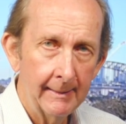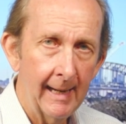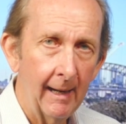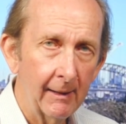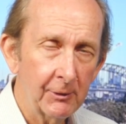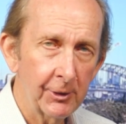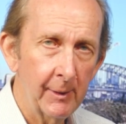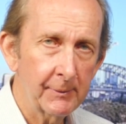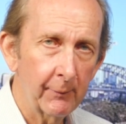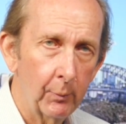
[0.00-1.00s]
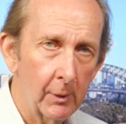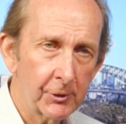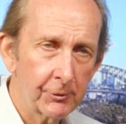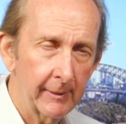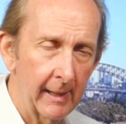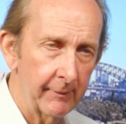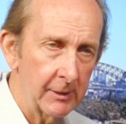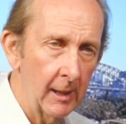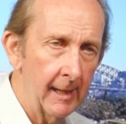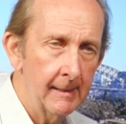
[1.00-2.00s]
Now, in terms of Wall Street
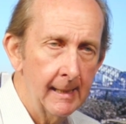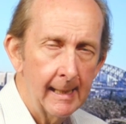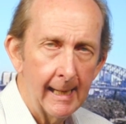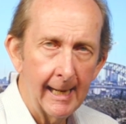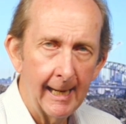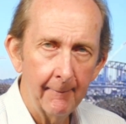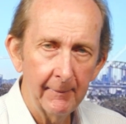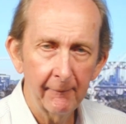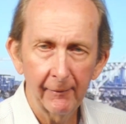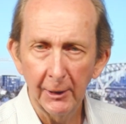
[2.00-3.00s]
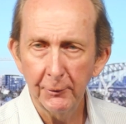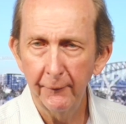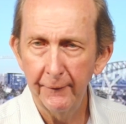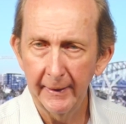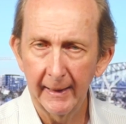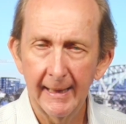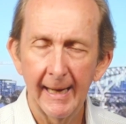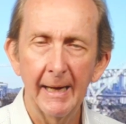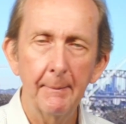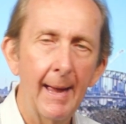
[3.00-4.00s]
overnight, the inflation figure
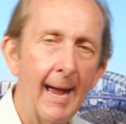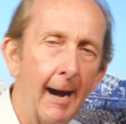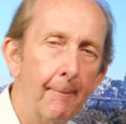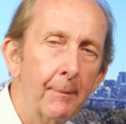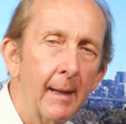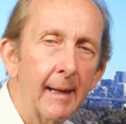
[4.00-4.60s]
came out.